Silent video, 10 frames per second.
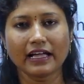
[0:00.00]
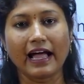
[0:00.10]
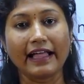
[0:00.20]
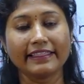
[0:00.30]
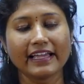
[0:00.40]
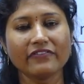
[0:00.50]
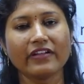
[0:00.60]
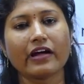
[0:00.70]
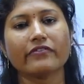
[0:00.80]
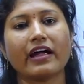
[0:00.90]
and then
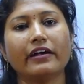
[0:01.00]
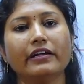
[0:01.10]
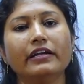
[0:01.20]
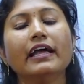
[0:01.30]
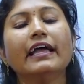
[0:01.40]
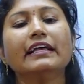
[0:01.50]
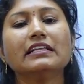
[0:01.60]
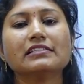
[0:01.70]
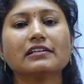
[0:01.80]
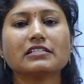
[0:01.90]
we have added
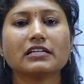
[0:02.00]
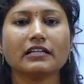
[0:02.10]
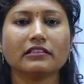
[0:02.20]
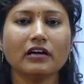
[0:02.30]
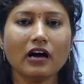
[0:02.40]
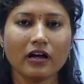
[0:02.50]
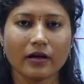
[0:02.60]
insertion at the